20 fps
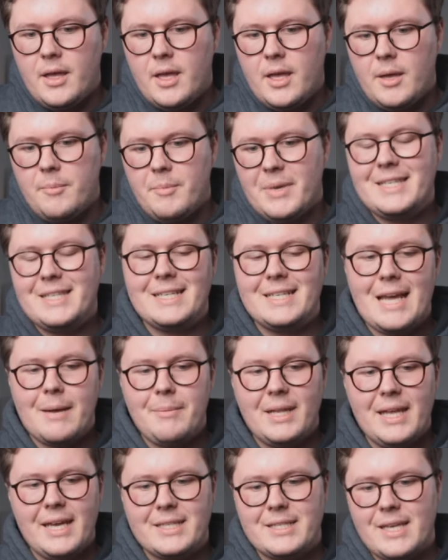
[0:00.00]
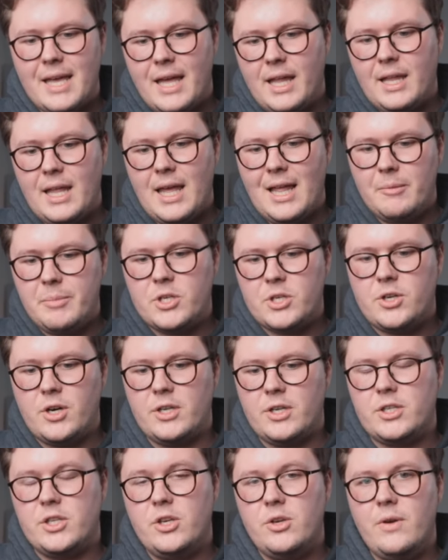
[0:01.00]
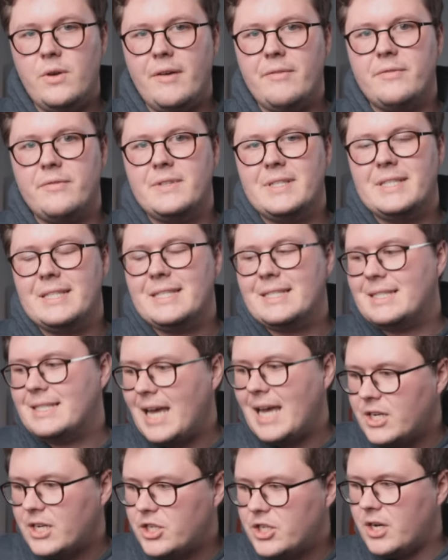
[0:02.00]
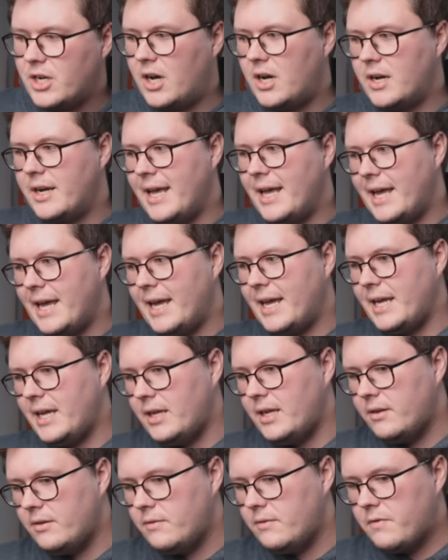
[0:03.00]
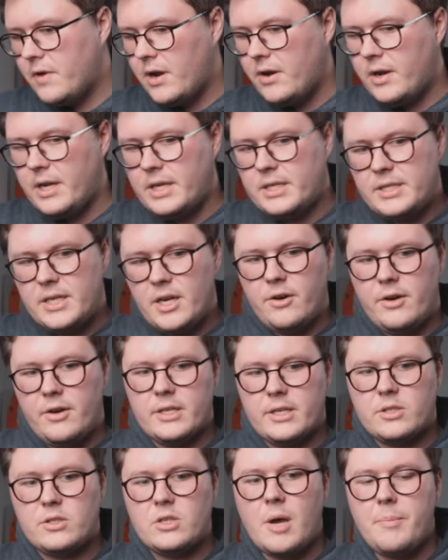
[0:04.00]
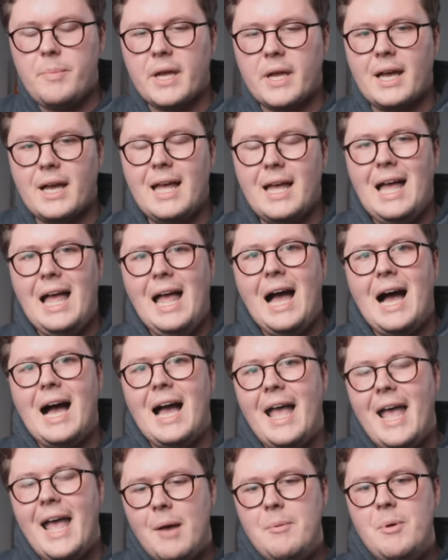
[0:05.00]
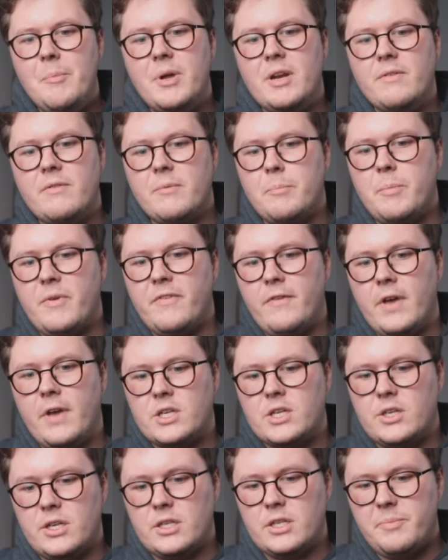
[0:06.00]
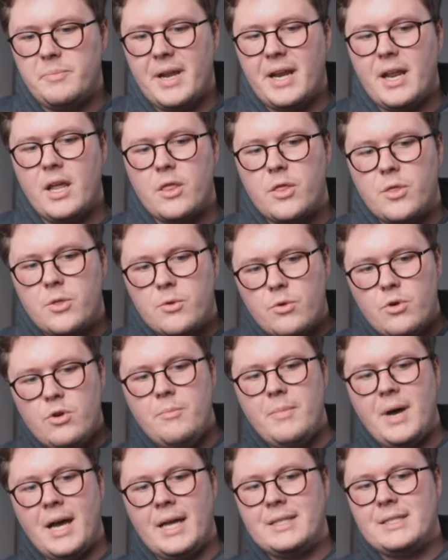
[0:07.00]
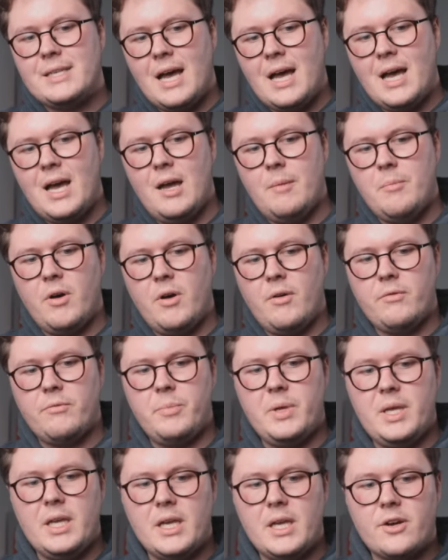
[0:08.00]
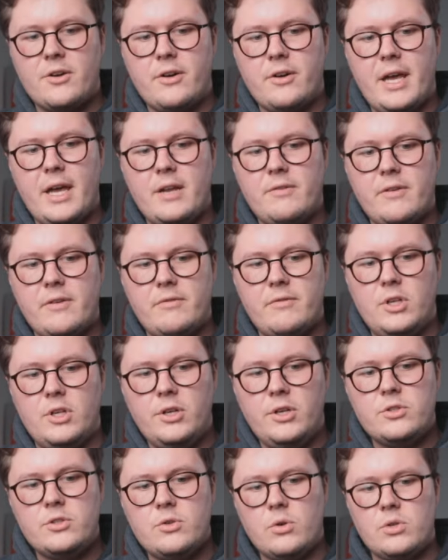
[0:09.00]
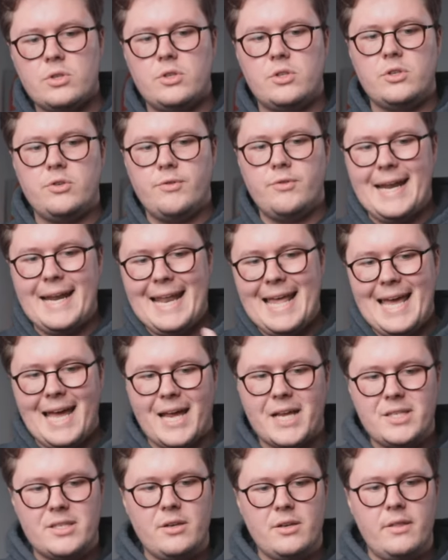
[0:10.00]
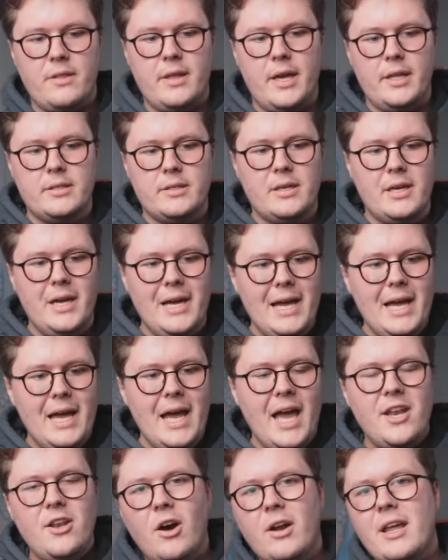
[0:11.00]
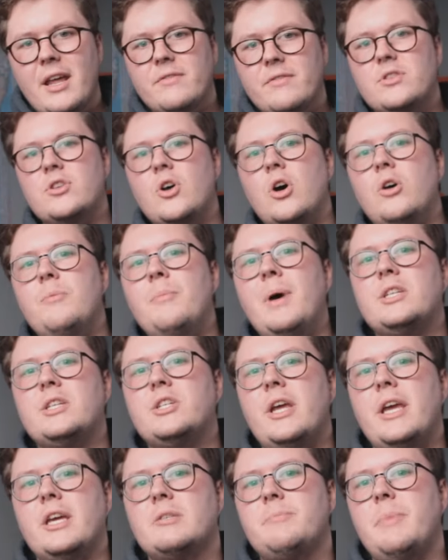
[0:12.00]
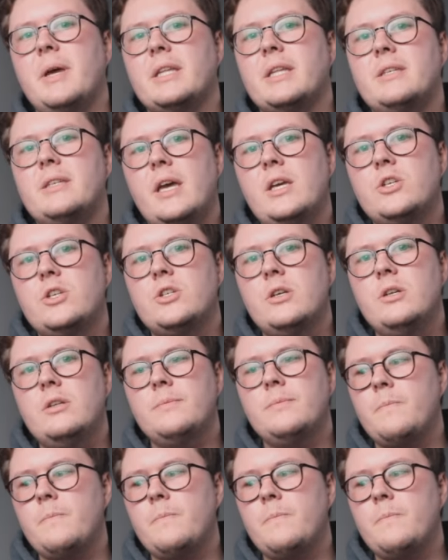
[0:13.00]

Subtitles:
Mr. Double XL Albatross, you have touched on a very serious topic. I am a bit of a perfectionist, but through my time of being a creative, I've learned also to relax on that, not have so much expectation.